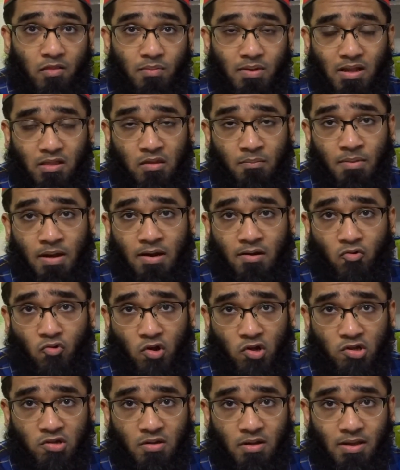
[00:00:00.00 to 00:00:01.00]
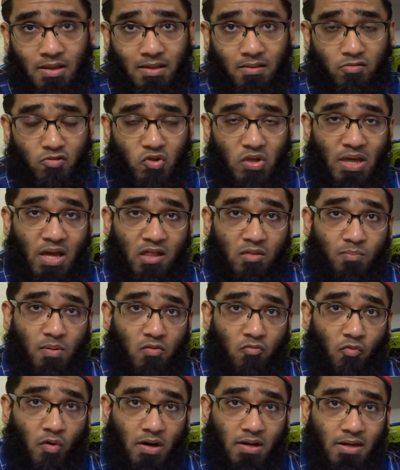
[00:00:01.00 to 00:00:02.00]
me the similar question. Is JSP
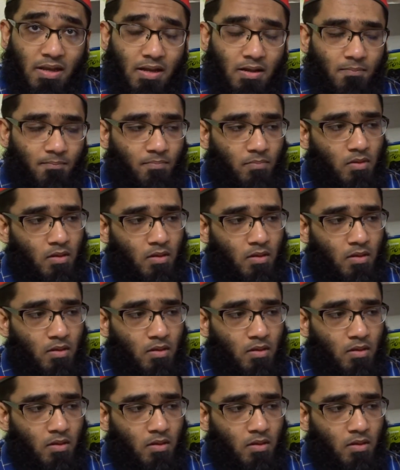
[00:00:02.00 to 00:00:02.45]
worth it?